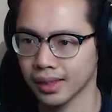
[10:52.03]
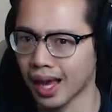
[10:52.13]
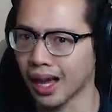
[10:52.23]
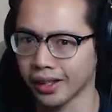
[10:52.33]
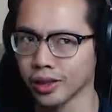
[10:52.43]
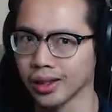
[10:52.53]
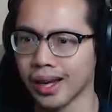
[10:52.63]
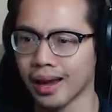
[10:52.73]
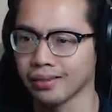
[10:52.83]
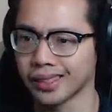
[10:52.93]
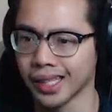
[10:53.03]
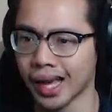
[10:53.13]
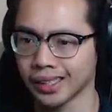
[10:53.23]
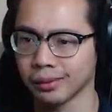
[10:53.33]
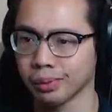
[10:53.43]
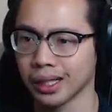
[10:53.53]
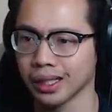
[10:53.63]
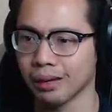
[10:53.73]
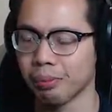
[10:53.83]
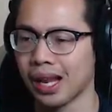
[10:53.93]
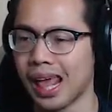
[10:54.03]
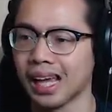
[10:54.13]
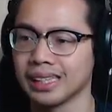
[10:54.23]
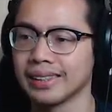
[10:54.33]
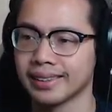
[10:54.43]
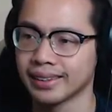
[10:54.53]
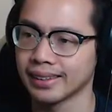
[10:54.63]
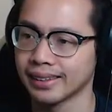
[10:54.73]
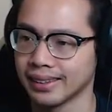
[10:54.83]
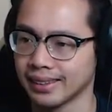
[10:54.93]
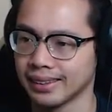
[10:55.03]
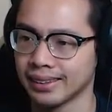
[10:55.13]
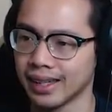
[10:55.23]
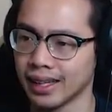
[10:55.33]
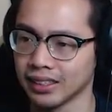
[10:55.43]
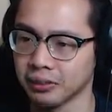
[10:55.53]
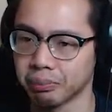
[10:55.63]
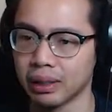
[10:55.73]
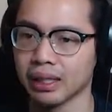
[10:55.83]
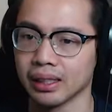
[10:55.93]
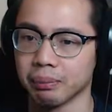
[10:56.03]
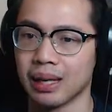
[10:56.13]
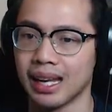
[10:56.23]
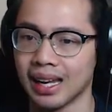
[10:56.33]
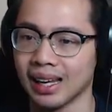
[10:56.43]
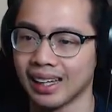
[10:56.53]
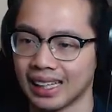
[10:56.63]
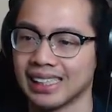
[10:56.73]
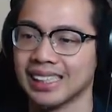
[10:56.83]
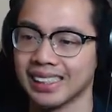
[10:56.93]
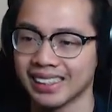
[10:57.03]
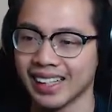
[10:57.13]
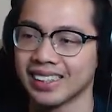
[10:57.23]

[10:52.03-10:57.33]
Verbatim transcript: Yeah, you could have cheeseburger place. Cheeseburger place.